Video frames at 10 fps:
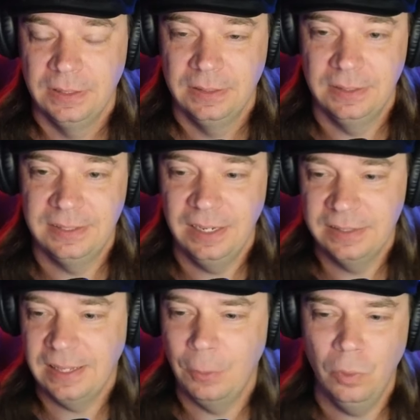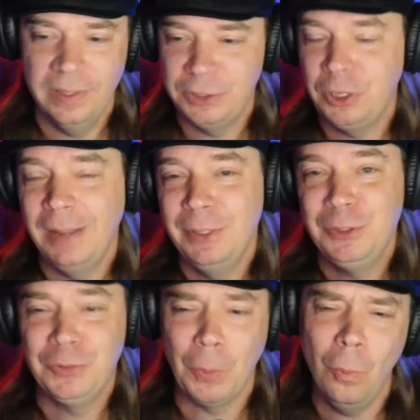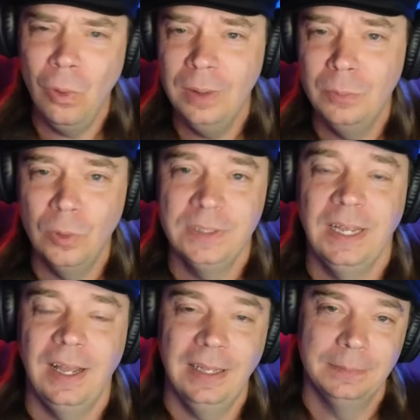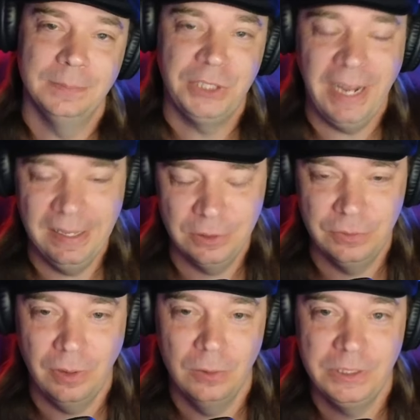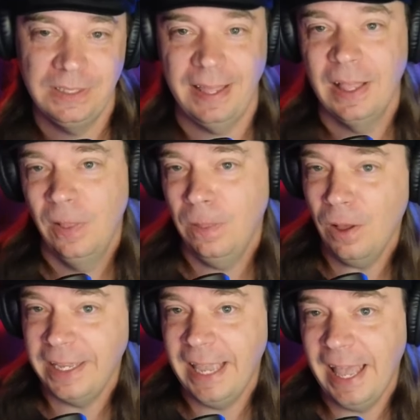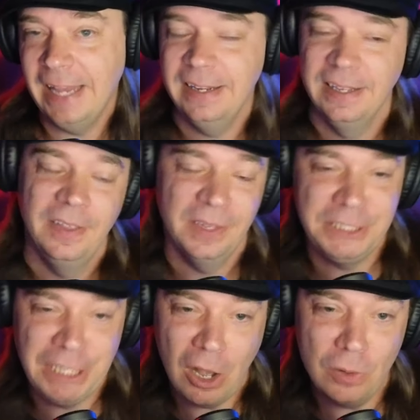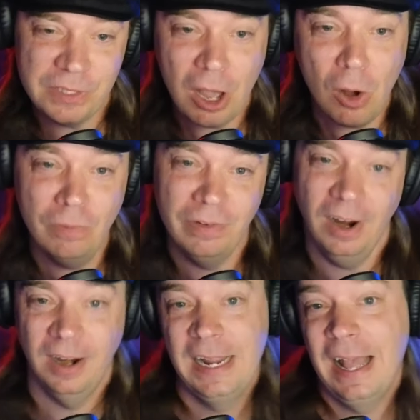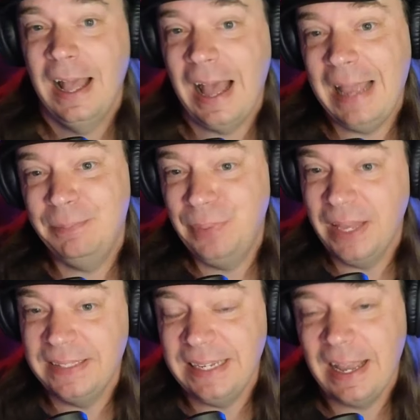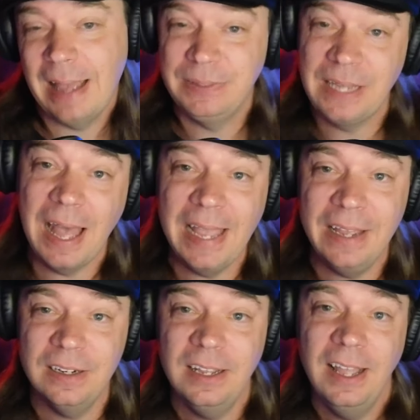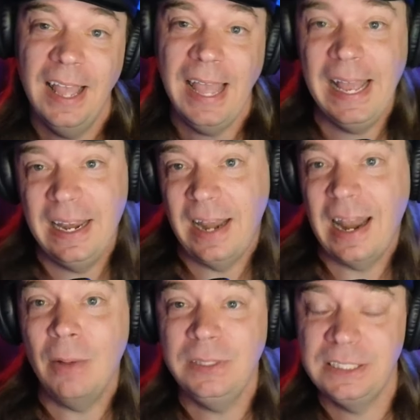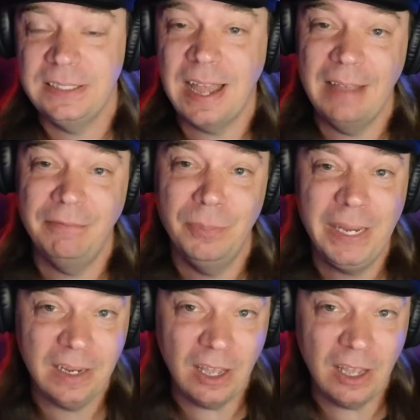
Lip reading: The son is like, well, let's try Medusa one more time. She answers phone. She's like, look, kid, the show's over, I'm busy, I'm tired, and now it's just time for me to go